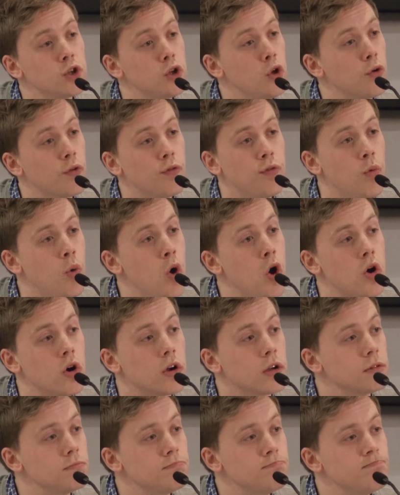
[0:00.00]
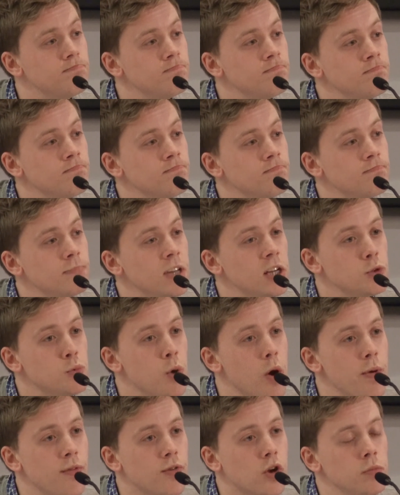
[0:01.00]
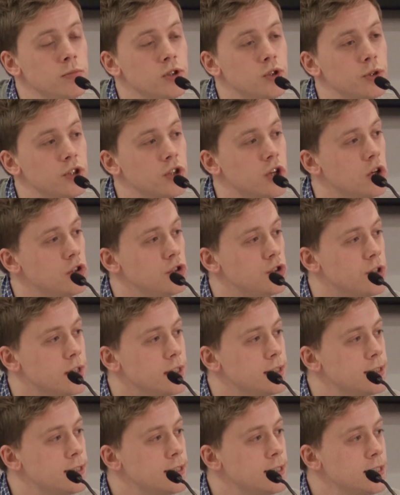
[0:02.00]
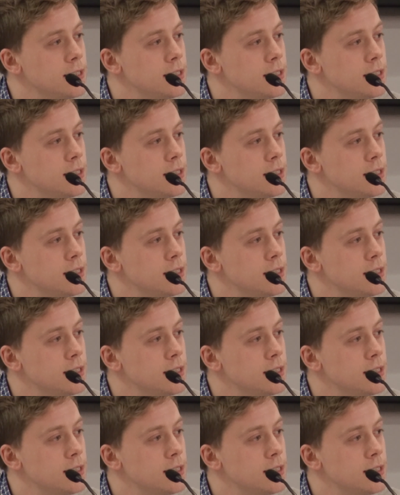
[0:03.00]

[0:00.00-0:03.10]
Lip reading: to look for work. That's where we've come to as a country.